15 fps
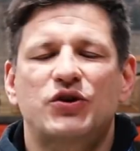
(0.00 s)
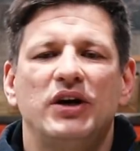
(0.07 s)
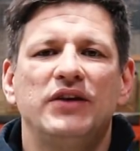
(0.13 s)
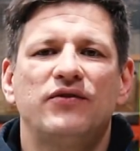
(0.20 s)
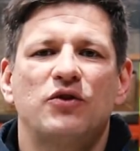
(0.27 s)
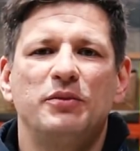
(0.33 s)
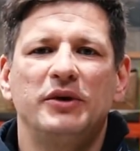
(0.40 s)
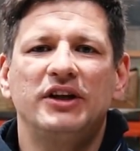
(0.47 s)
rate
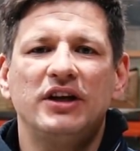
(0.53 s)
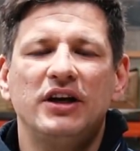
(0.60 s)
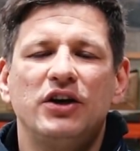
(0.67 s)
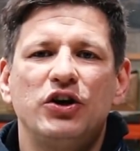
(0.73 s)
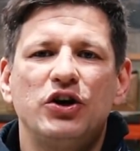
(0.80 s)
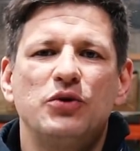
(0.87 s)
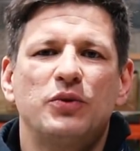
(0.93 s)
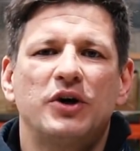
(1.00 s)
from
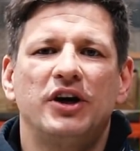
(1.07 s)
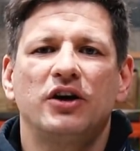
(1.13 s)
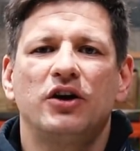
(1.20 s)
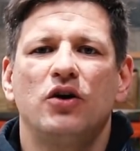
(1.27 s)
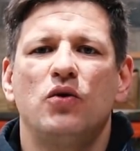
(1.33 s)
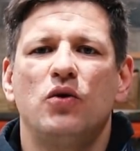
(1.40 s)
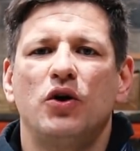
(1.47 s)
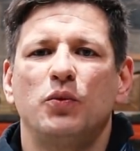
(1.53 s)
Ethereum gonna
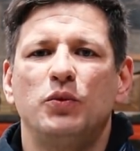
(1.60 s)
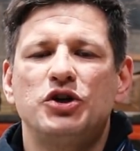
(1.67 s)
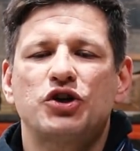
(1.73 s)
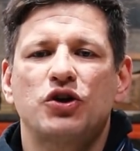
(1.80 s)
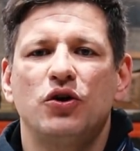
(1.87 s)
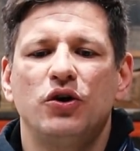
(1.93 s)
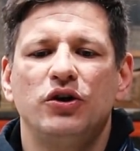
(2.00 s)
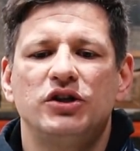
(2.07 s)
go on, which
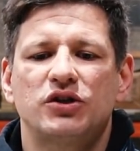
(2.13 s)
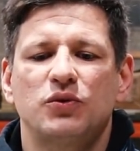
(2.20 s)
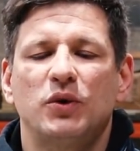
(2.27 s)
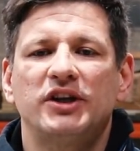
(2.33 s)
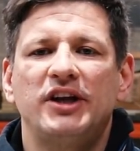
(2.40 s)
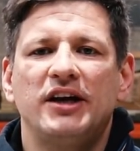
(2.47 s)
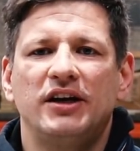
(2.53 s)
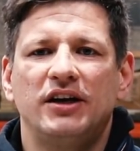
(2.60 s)
coins,
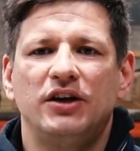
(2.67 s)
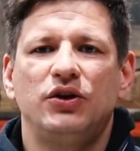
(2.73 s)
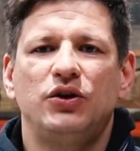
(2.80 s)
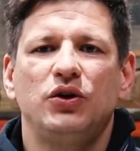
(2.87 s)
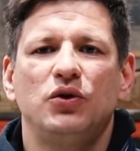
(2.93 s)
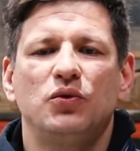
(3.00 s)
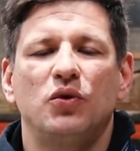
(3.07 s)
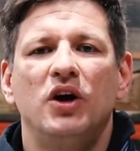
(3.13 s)
what they're gonna
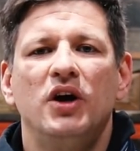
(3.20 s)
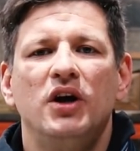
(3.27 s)
do,